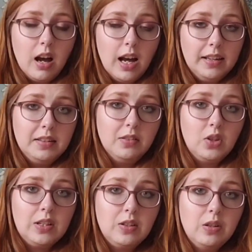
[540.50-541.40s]
I
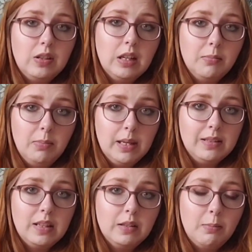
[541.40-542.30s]
suggest using a
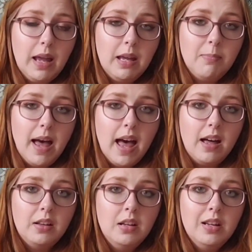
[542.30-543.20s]
business
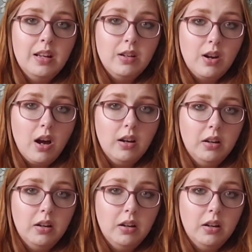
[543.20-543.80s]
PayPal, not